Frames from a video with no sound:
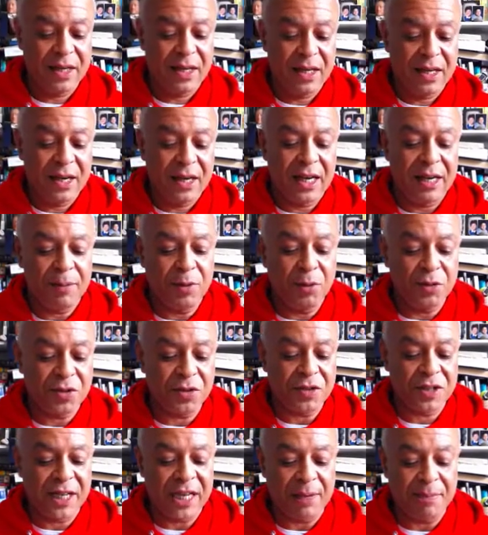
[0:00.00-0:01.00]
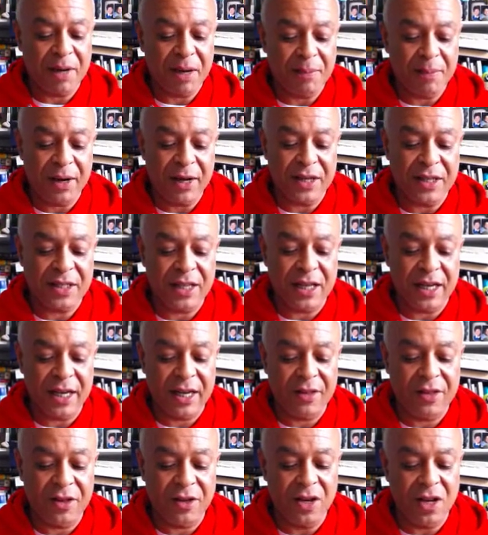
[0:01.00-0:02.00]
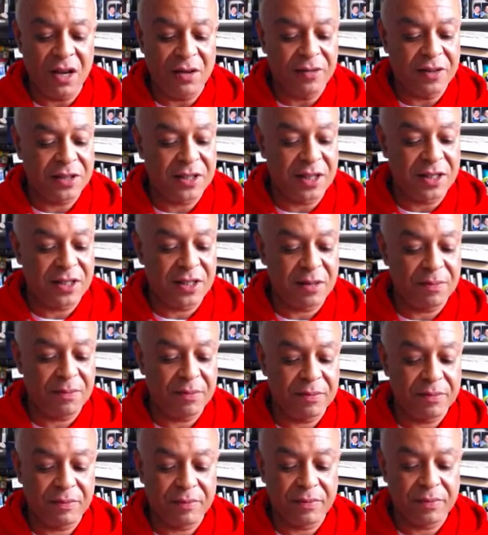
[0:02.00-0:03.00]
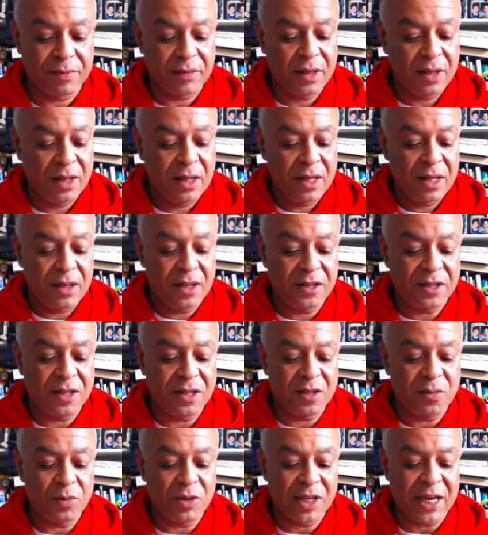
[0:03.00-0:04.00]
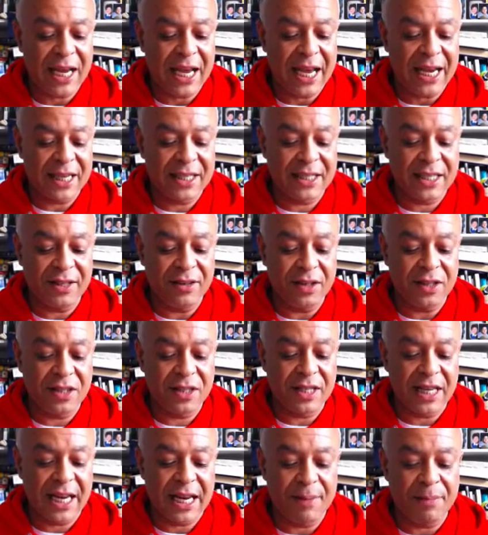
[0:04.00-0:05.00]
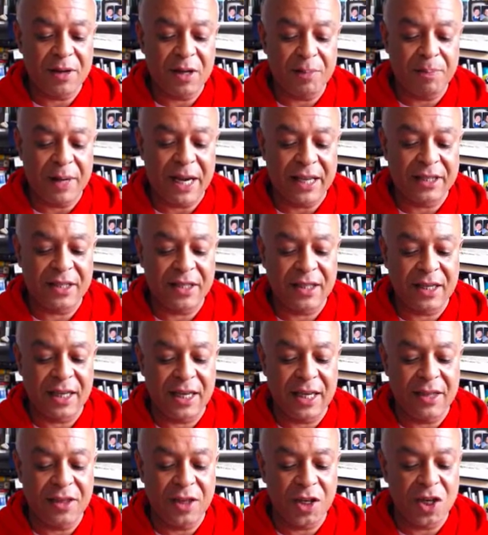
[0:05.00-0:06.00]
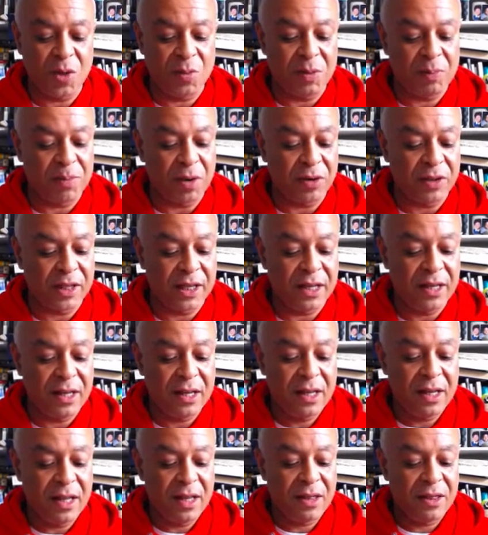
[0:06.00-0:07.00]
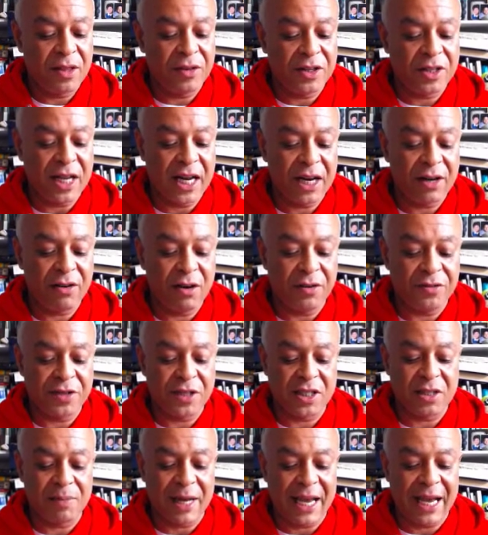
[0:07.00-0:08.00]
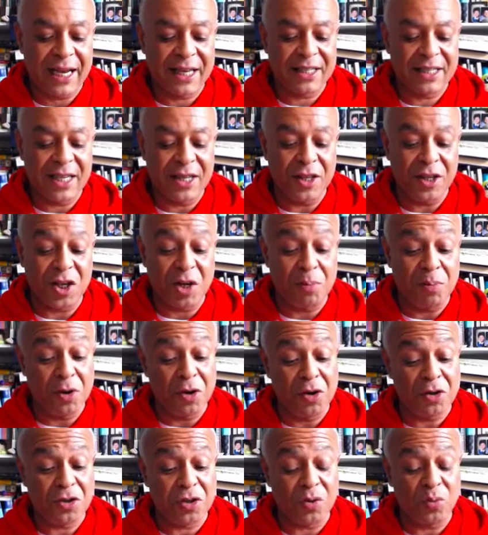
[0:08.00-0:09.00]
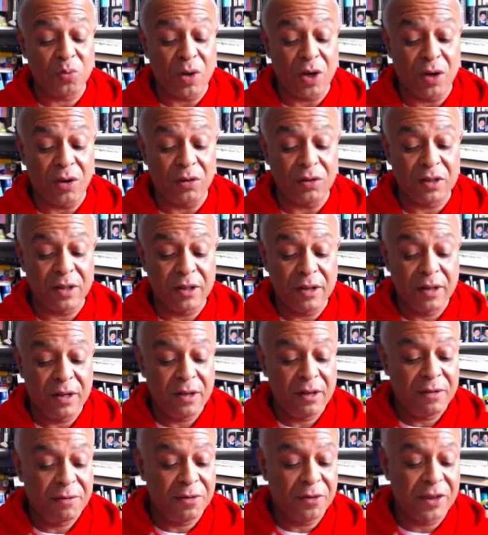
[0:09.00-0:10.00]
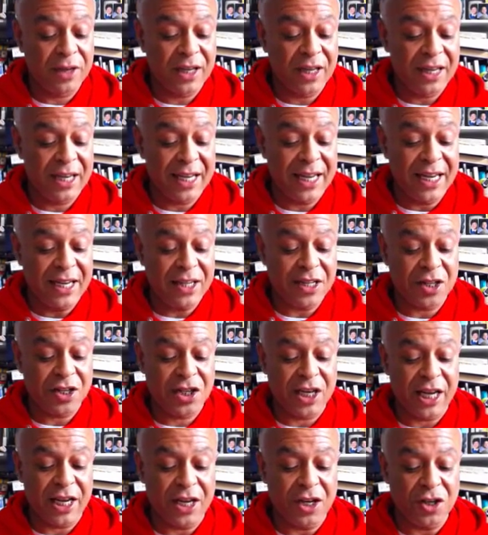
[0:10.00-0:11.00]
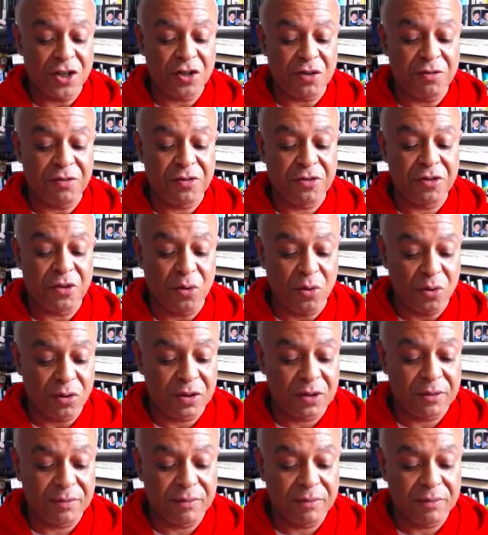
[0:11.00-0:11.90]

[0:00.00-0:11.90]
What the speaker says: I'm also seeing in my mind's eye the nervous system, the system which acts in the same capacity in the human body that the telegraph system acts in the commercial world for the interchange of thought.